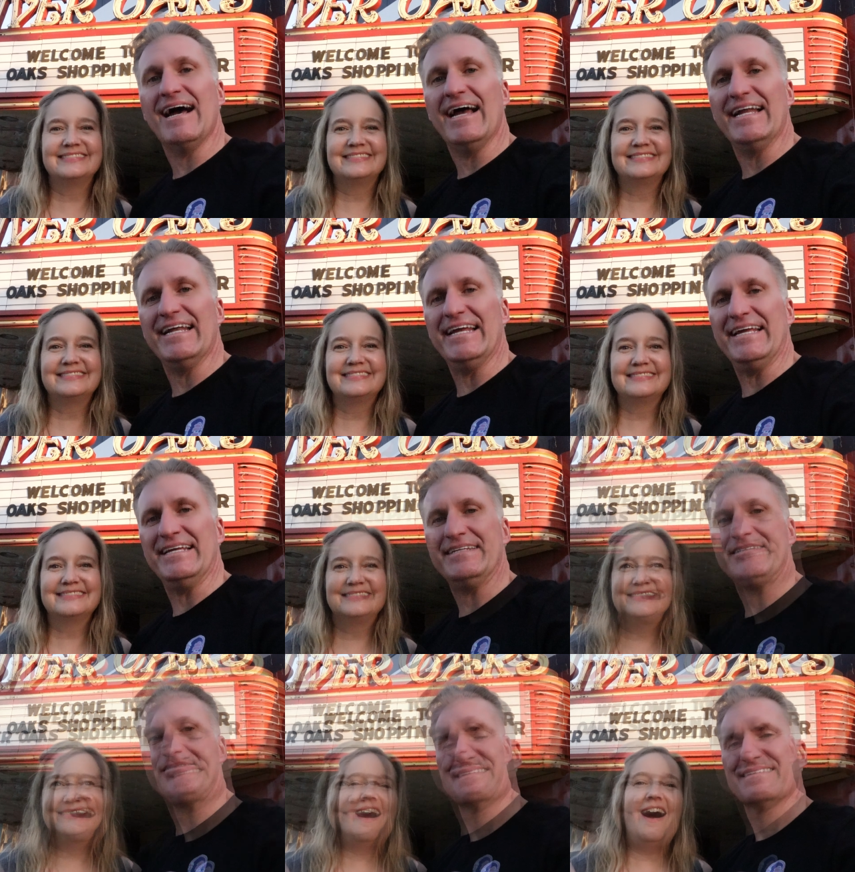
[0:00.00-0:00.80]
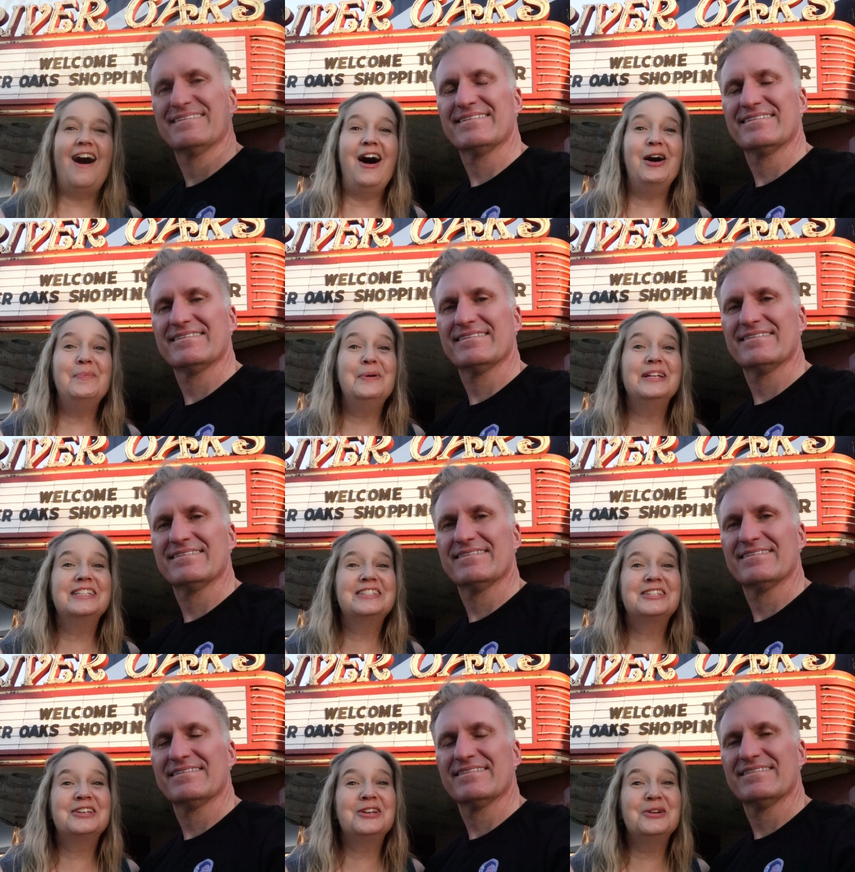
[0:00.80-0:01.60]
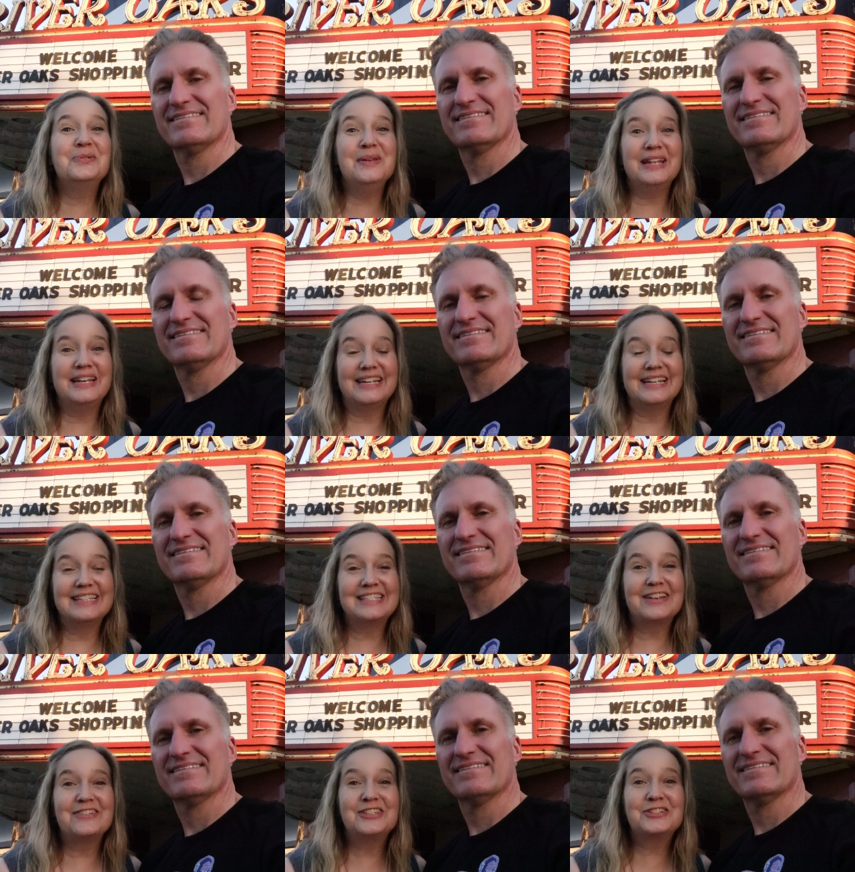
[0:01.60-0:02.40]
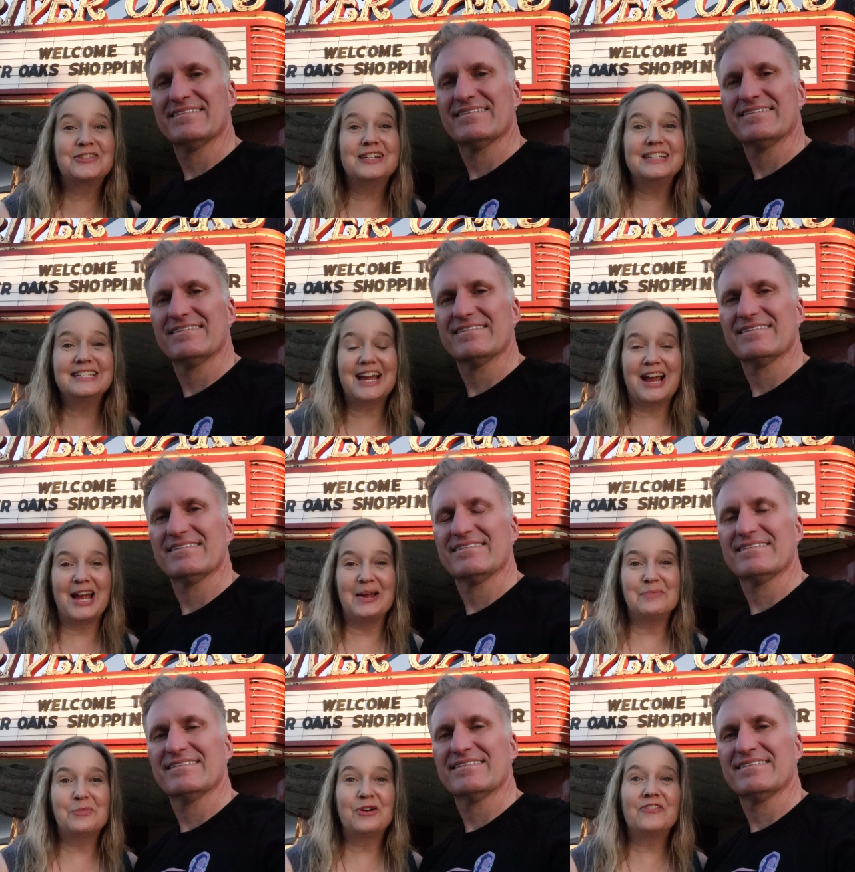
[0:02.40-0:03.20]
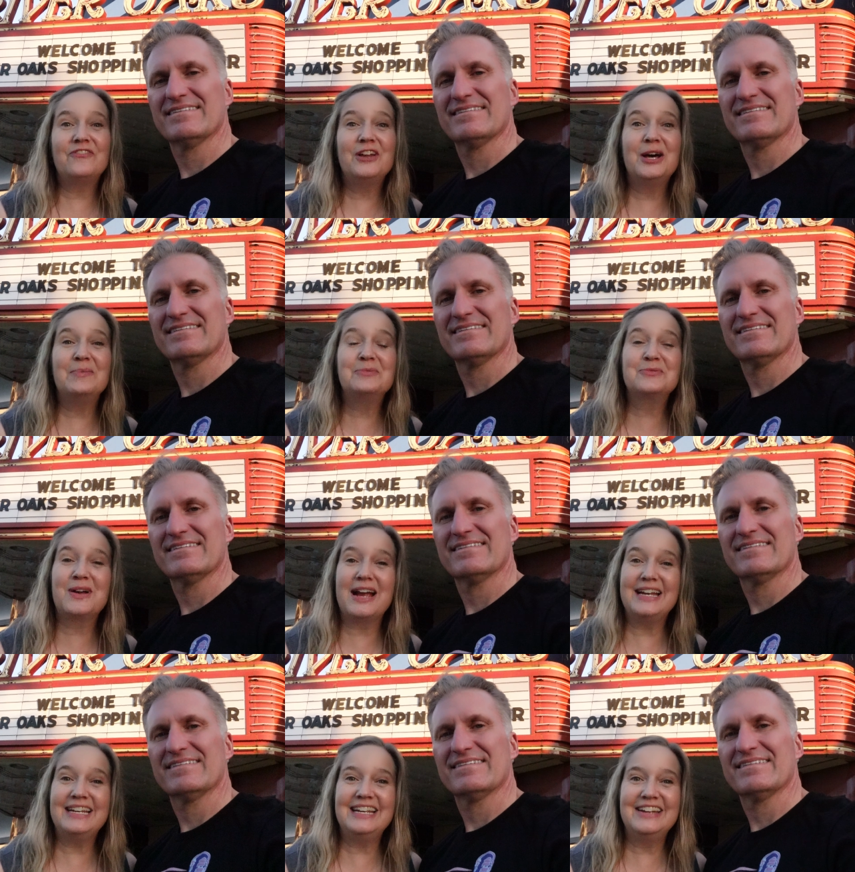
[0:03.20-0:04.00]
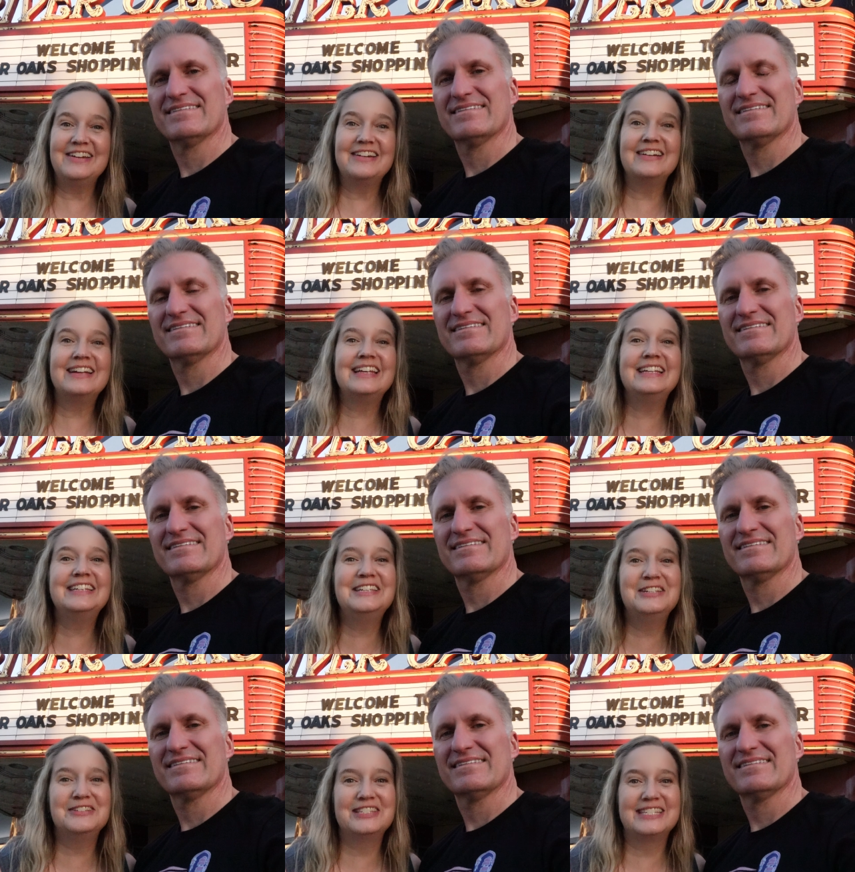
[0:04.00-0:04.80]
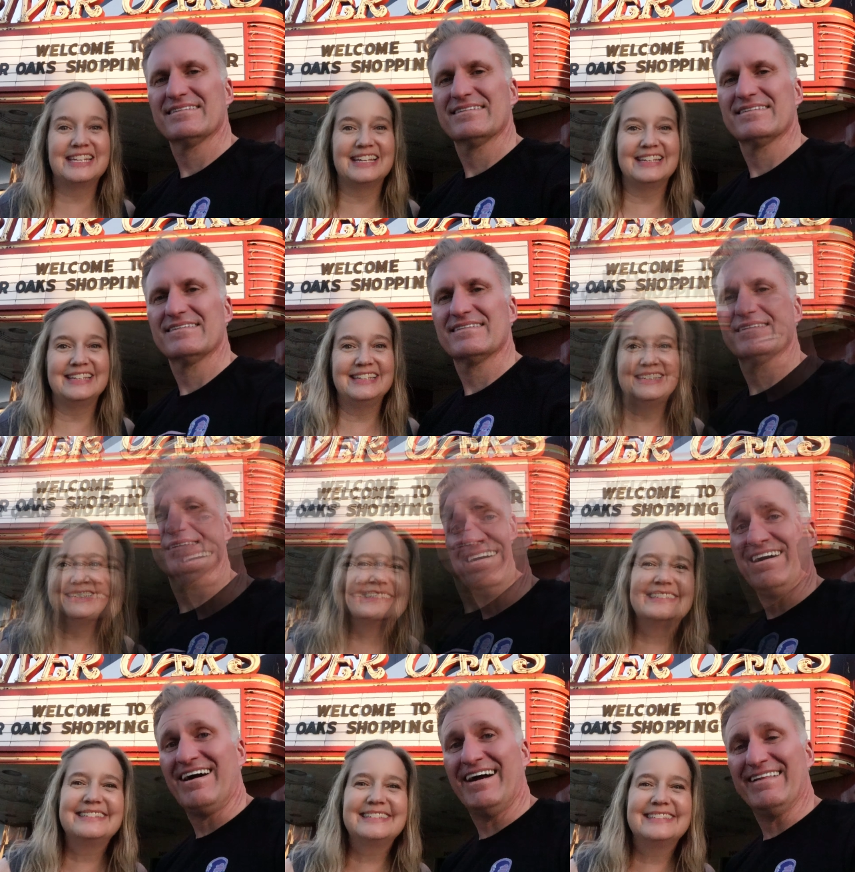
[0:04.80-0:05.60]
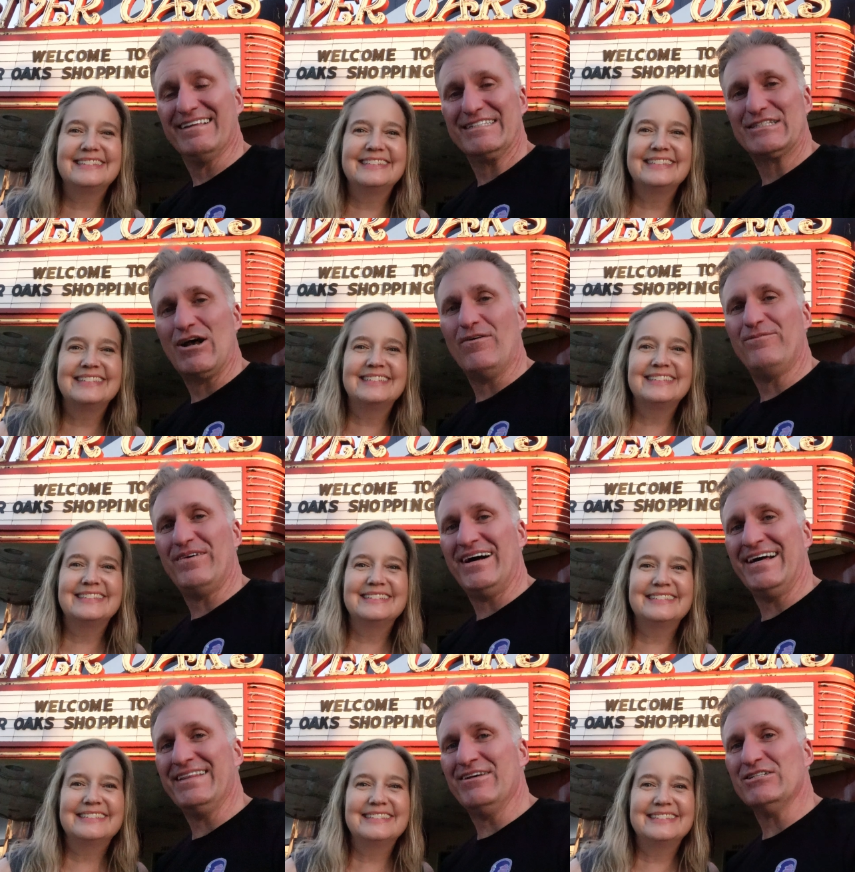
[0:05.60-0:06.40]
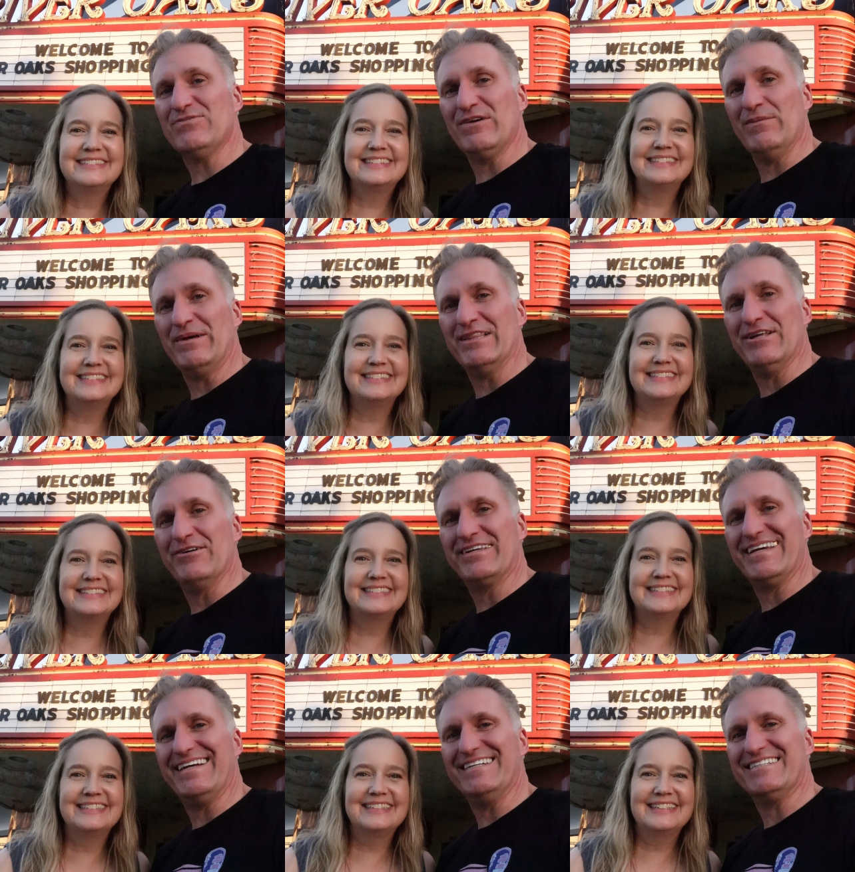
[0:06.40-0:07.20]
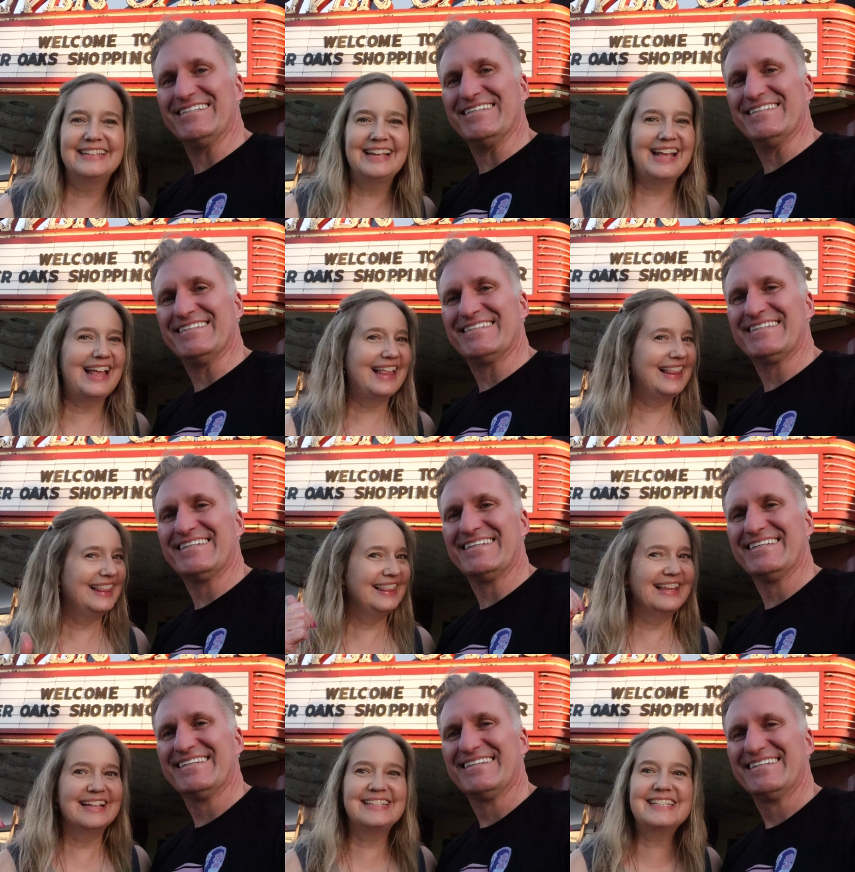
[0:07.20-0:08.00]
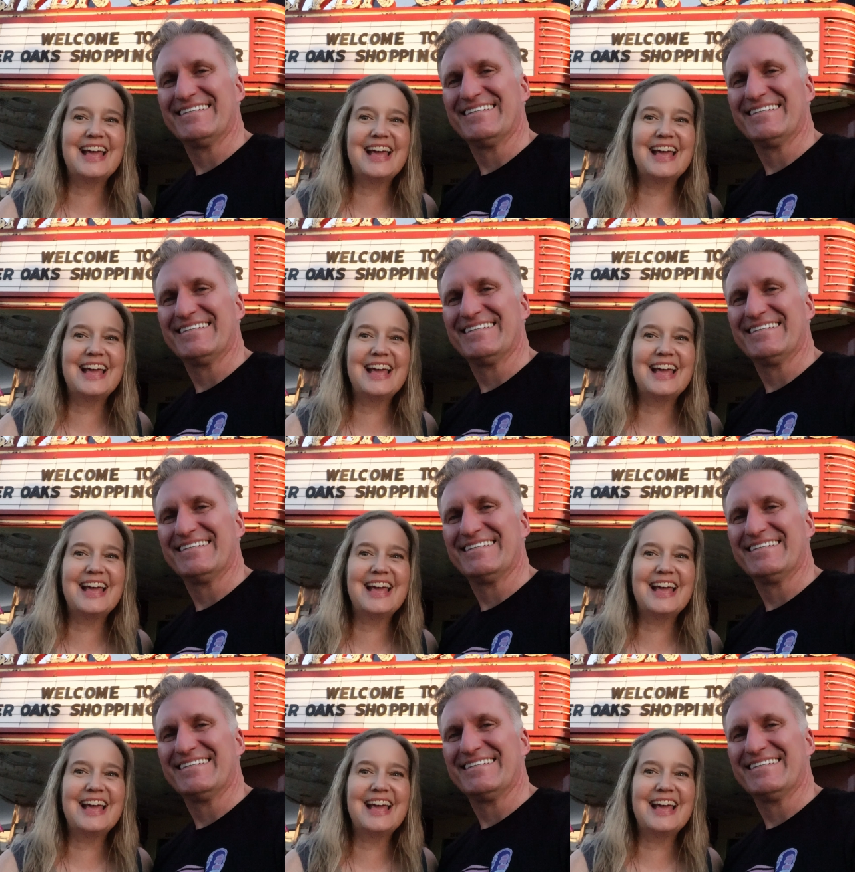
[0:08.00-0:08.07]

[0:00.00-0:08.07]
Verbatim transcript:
Speaker 1: ninety.
Speaker 2: All but two minutes of screen time were filmed right here in Houston.
Speaker 1: All right, let's go find those filming locations. Let's